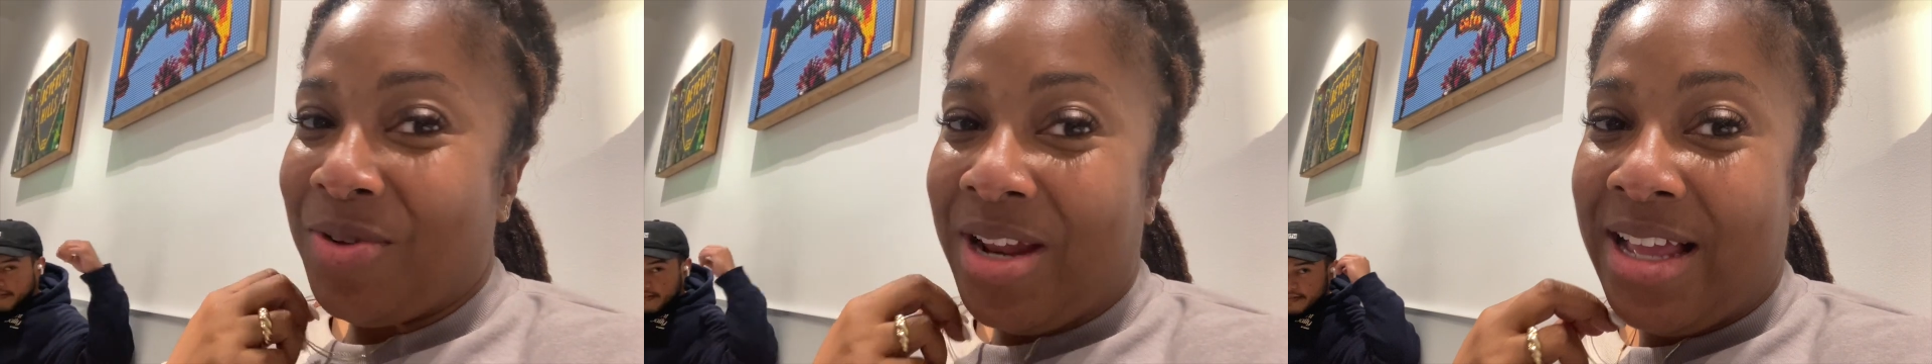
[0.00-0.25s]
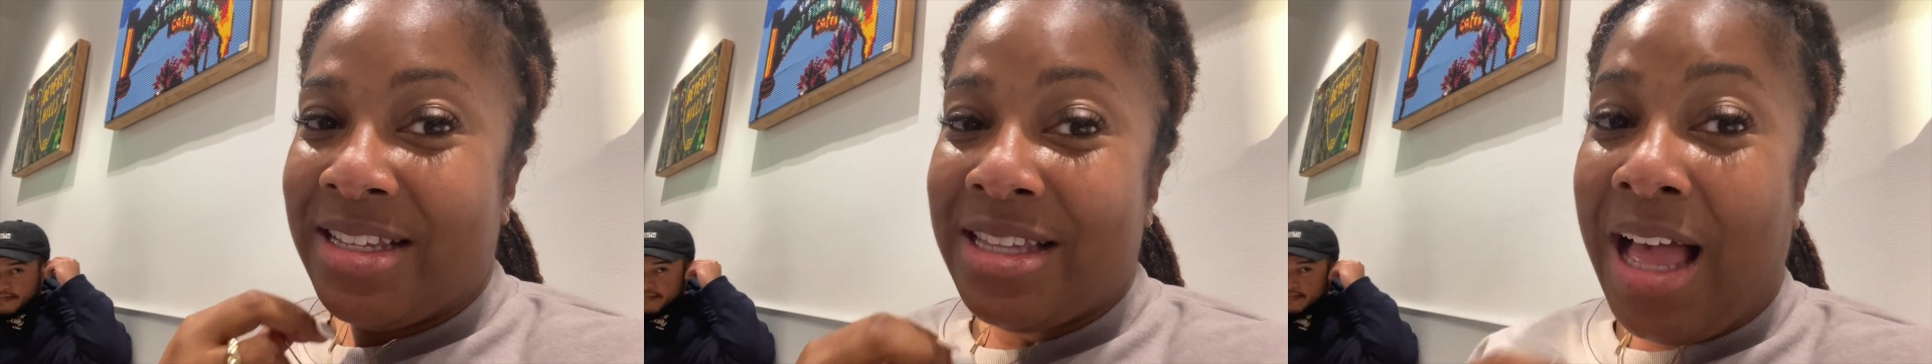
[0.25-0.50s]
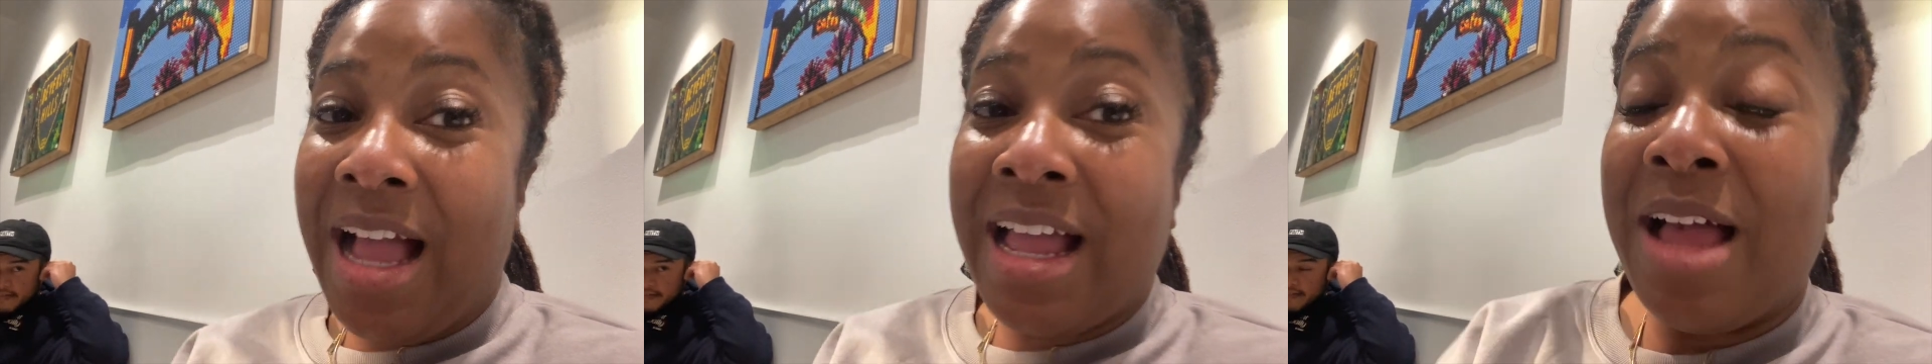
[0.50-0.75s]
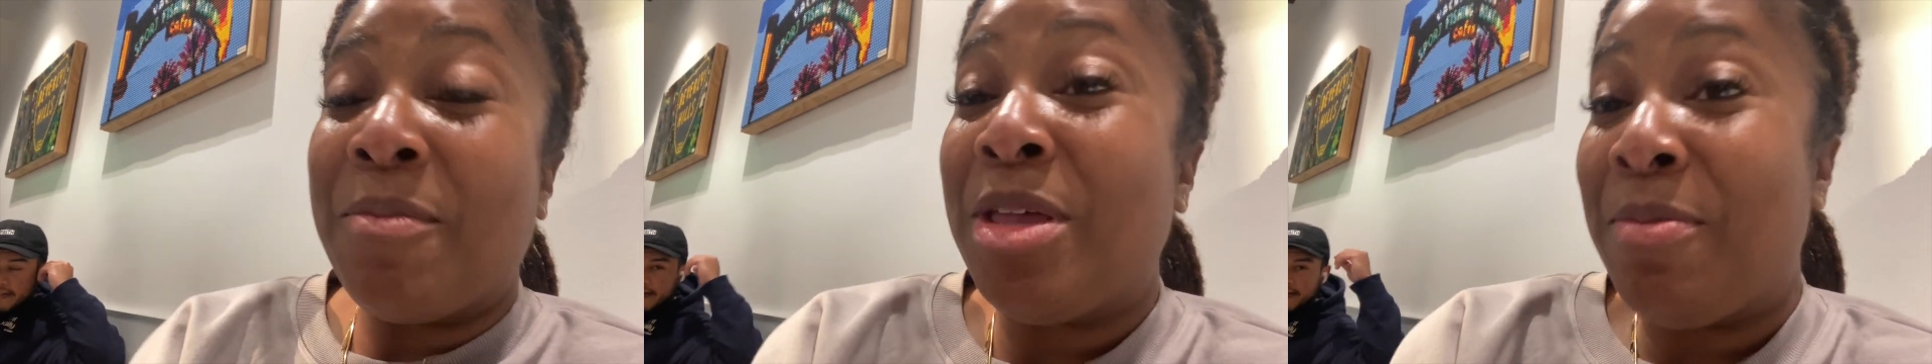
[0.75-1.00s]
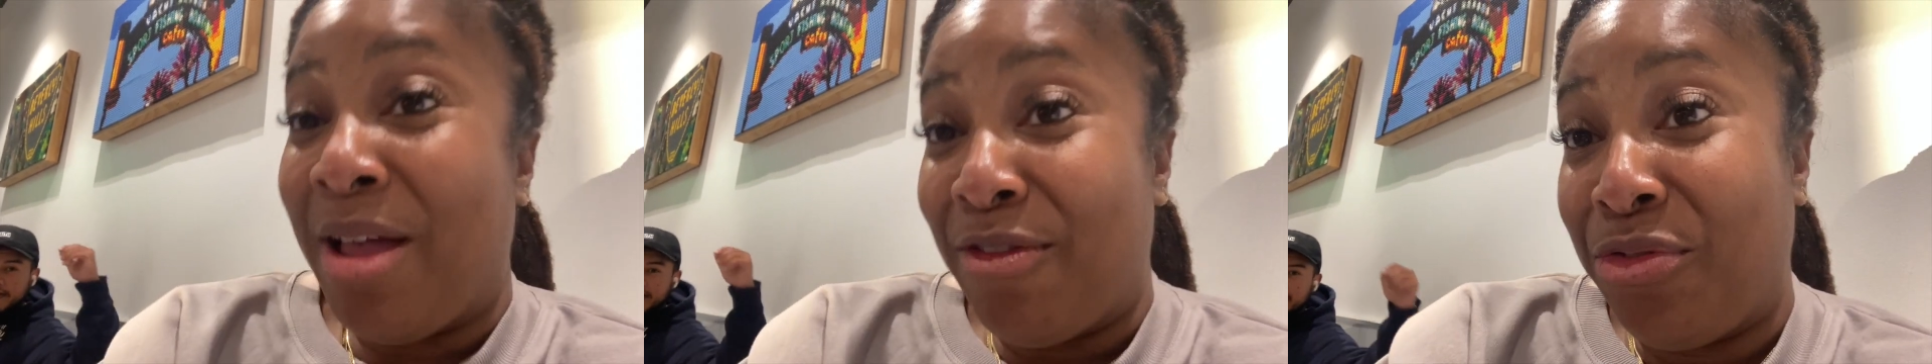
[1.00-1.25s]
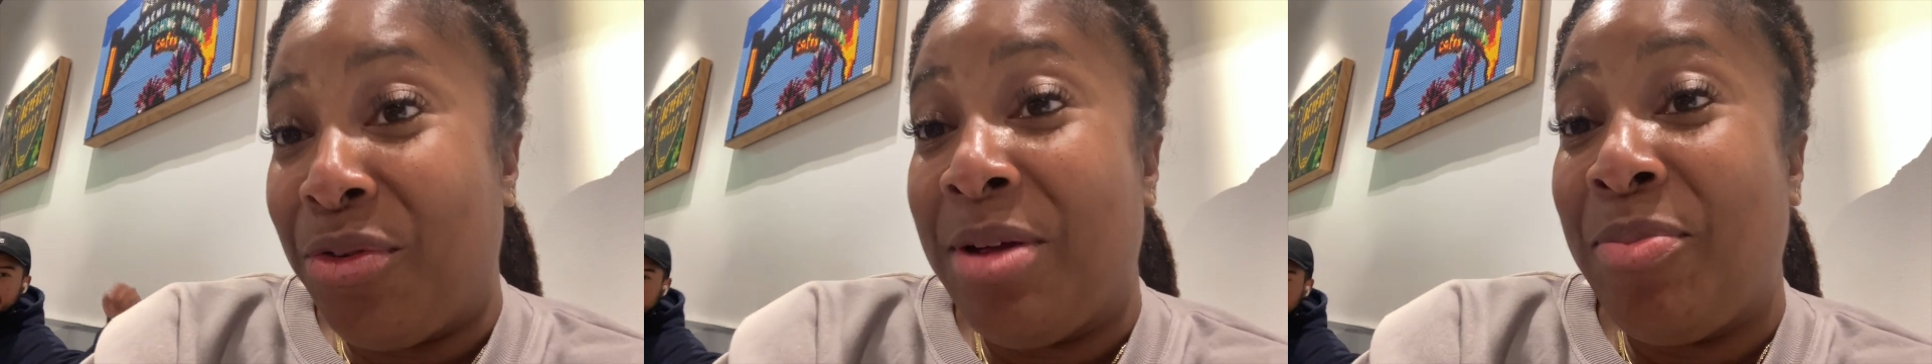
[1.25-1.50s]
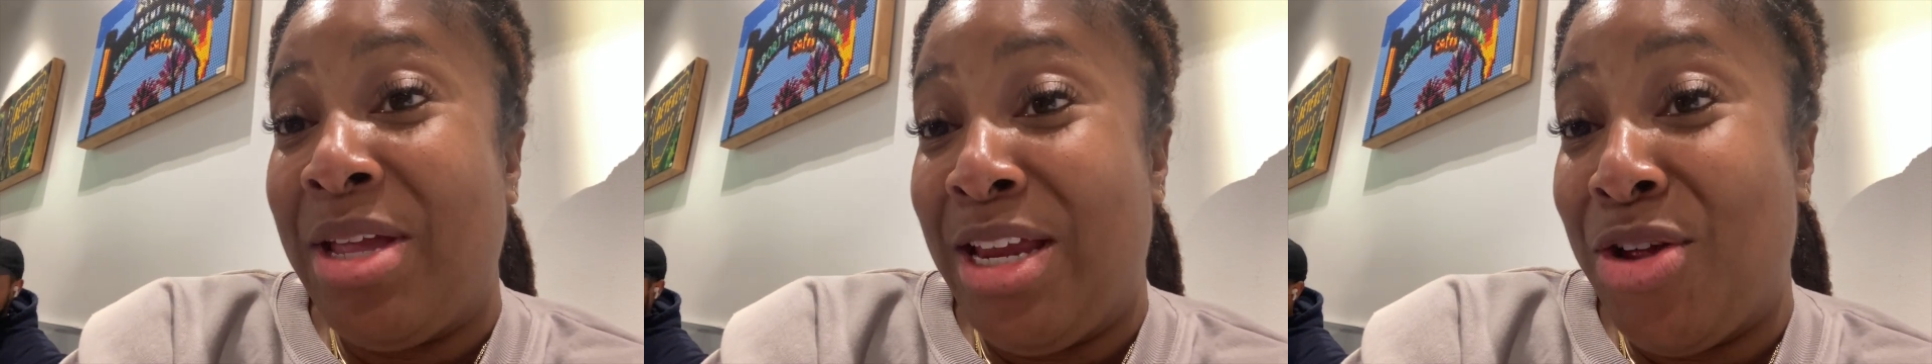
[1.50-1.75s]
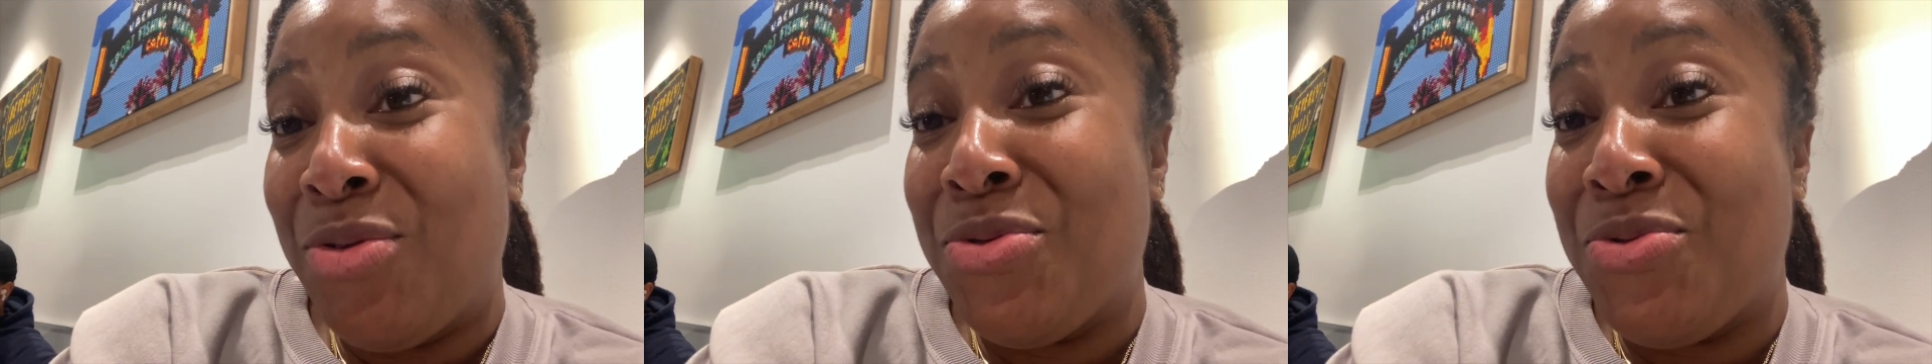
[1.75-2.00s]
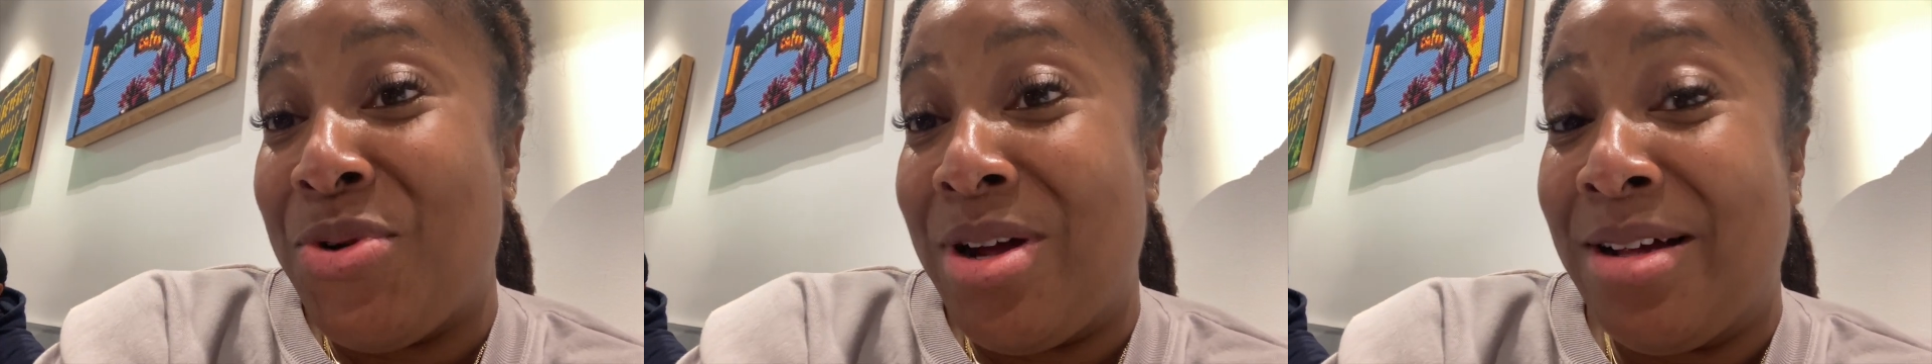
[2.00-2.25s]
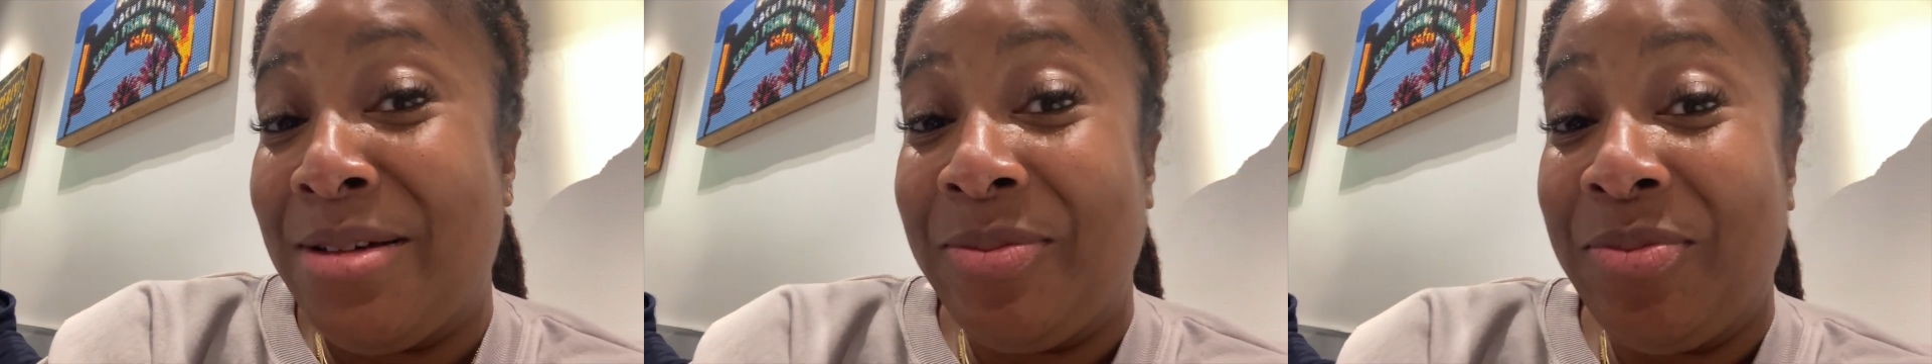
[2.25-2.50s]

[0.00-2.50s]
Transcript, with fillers: nice. I got me my free Pinot Noir